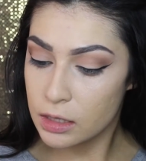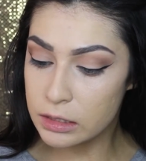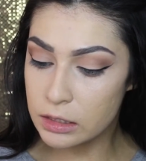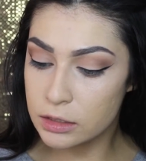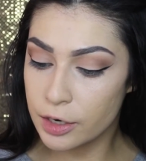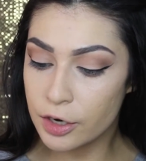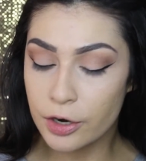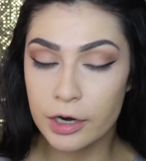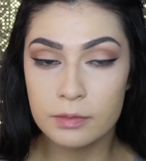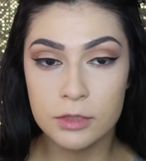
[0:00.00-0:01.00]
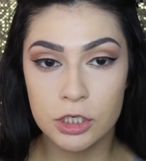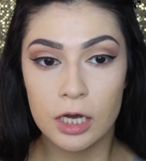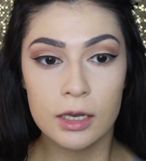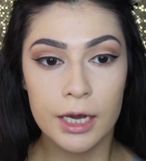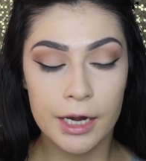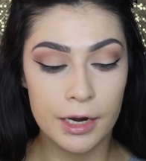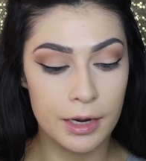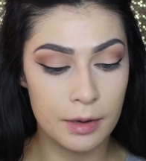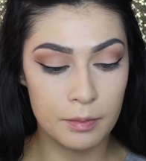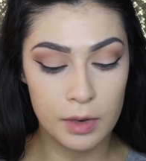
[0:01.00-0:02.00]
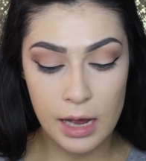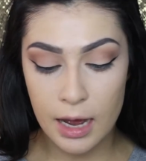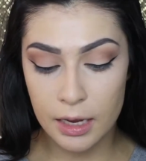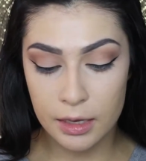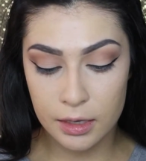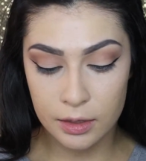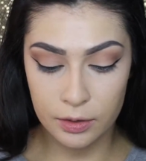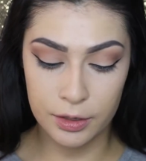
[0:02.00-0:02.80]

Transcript: This is their cream gel liner in black.